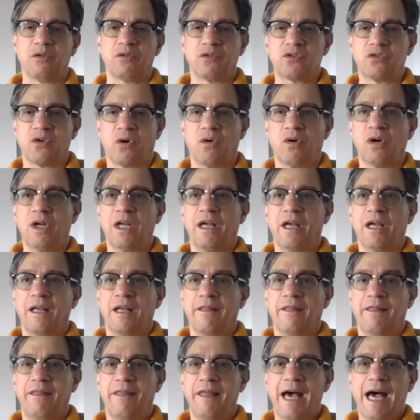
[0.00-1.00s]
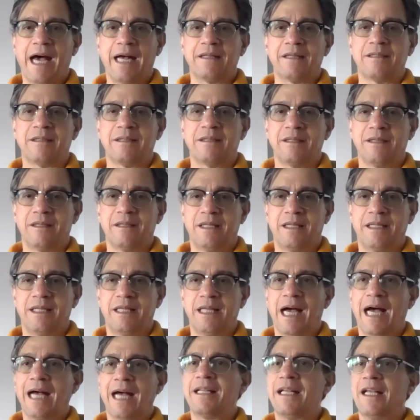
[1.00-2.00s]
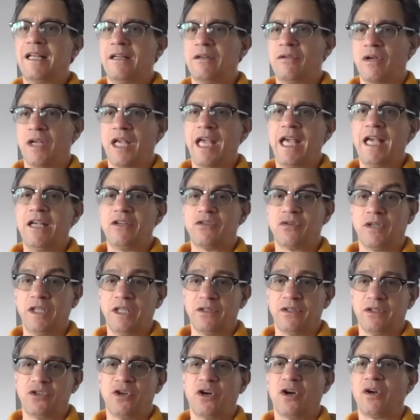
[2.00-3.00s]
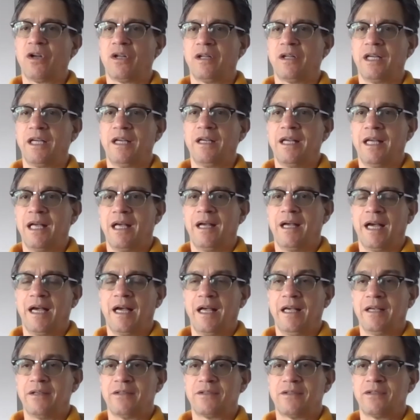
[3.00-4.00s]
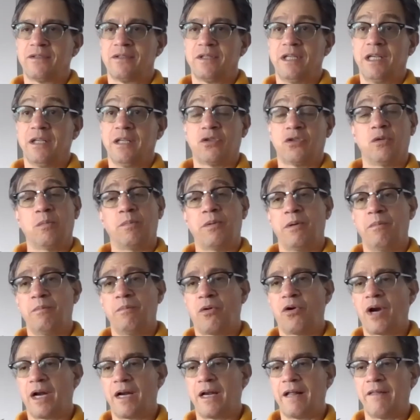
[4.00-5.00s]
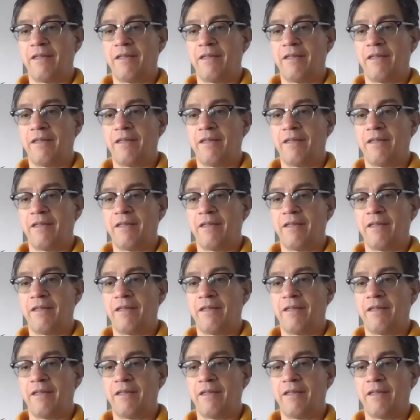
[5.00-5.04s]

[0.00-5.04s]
So that education internally is super important.